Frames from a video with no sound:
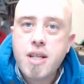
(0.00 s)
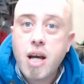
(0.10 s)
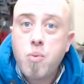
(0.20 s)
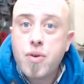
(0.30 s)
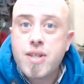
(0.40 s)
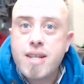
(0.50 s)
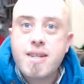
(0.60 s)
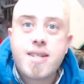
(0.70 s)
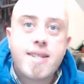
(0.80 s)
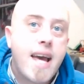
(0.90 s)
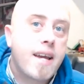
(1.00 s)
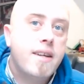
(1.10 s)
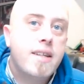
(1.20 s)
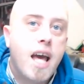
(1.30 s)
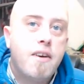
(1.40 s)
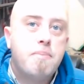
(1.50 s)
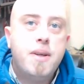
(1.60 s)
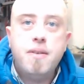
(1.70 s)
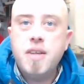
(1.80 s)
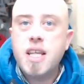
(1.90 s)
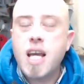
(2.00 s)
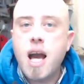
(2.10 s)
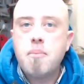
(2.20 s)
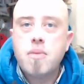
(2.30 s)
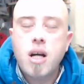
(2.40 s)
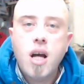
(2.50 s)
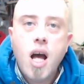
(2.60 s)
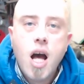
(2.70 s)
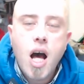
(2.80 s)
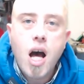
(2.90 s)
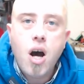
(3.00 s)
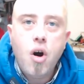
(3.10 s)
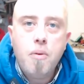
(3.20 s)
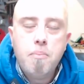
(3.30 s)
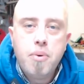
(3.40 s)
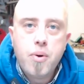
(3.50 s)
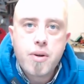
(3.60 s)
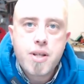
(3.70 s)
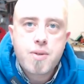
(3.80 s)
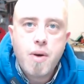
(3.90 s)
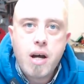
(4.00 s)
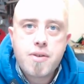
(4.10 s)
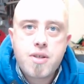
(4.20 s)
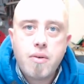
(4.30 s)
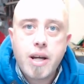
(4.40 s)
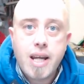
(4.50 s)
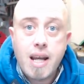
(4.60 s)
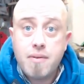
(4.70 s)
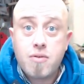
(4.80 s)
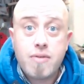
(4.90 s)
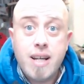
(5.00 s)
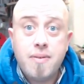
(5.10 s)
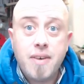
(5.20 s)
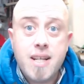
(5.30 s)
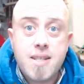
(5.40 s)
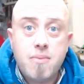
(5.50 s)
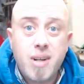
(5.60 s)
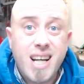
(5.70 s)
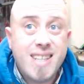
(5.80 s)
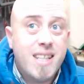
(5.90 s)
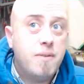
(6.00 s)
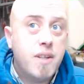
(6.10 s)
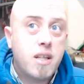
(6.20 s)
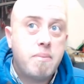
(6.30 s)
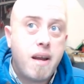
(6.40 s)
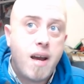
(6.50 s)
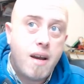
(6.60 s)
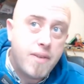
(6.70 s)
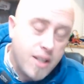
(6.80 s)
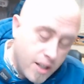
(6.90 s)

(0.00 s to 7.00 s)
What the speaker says: a second FPV camera on board as well, so I could have a rear-facing one. I did think about having